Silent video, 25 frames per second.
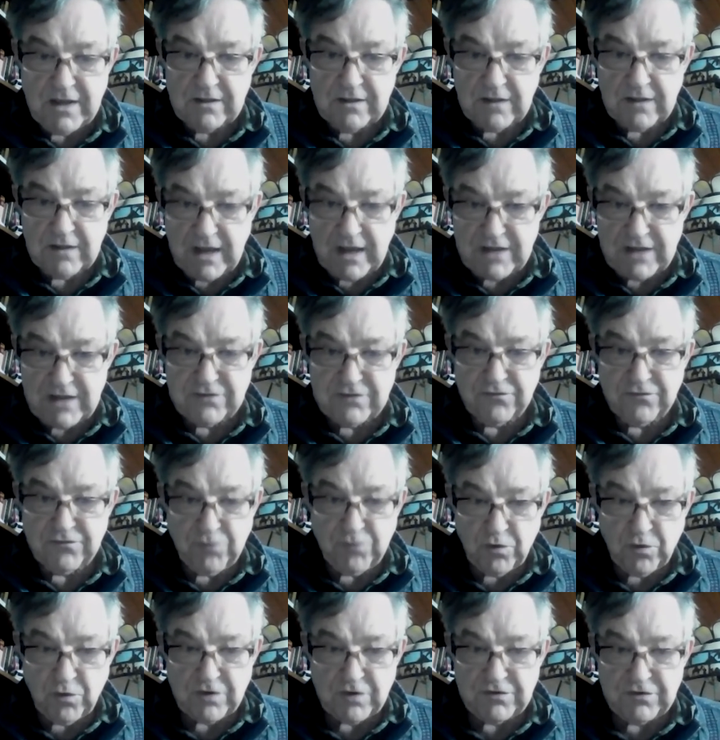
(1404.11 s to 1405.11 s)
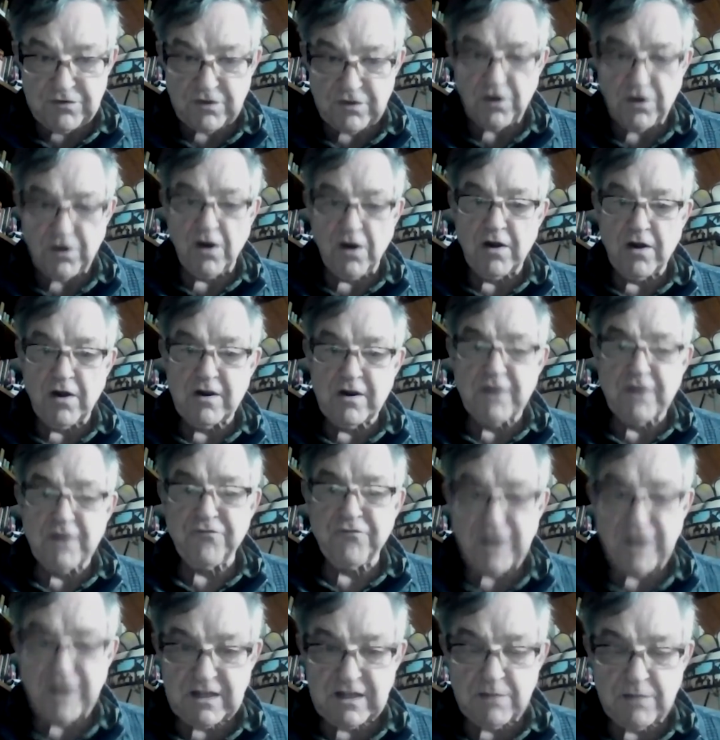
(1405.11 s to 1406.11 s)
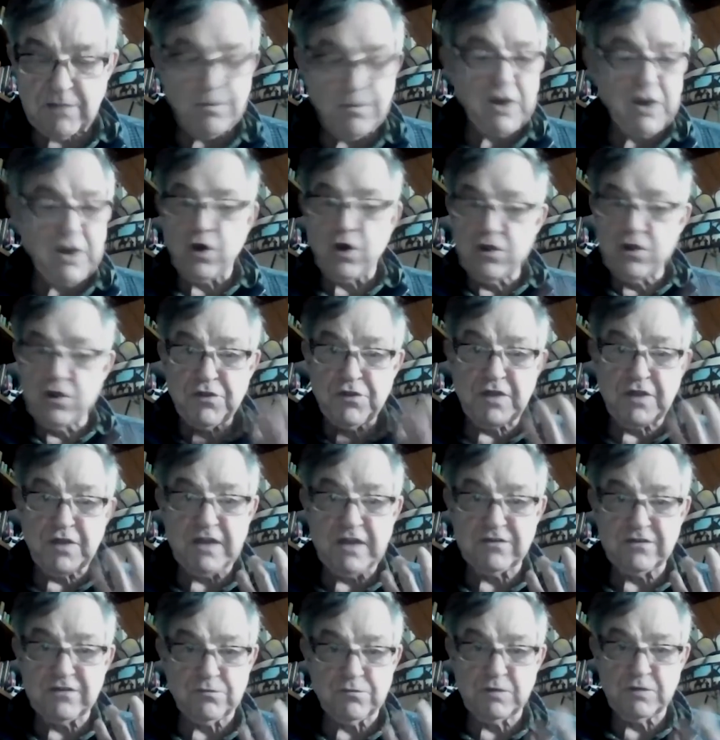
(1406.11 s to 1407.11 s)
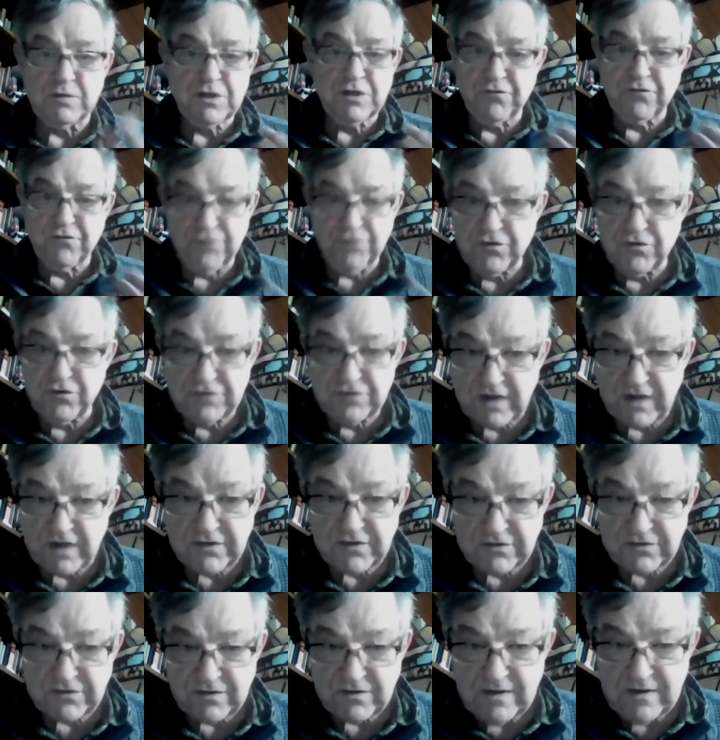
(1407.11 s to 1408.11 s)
lines of force that aren't affected by all the things that would confuse us.